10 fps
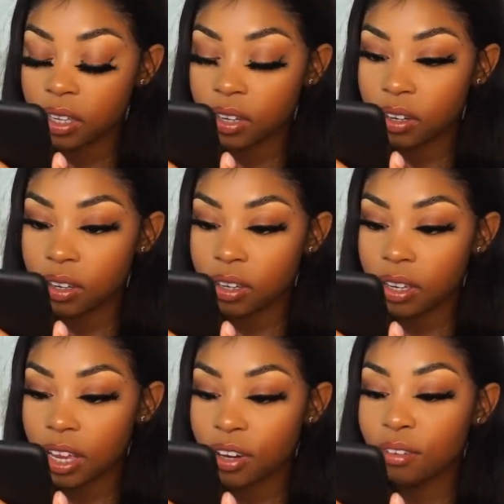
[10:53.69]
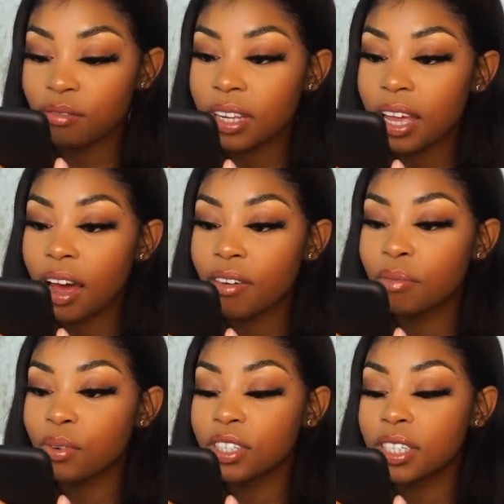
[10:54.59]
You know, I don't really have
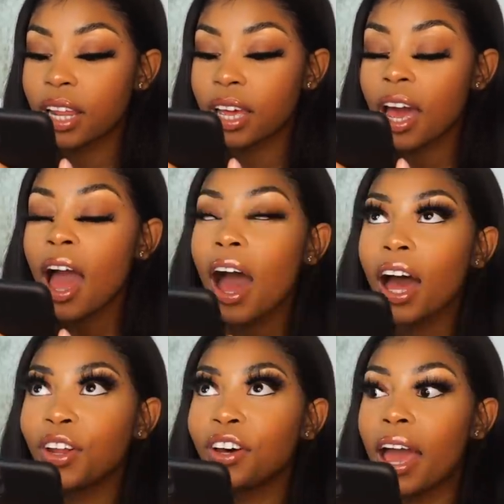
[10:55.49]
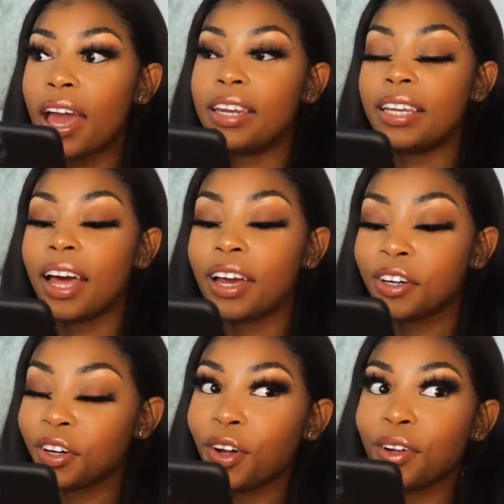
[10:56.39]
much to, like, I don't edit,
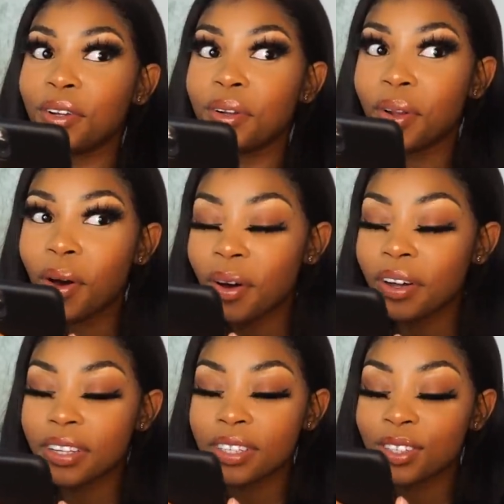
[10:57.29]
like, a lot.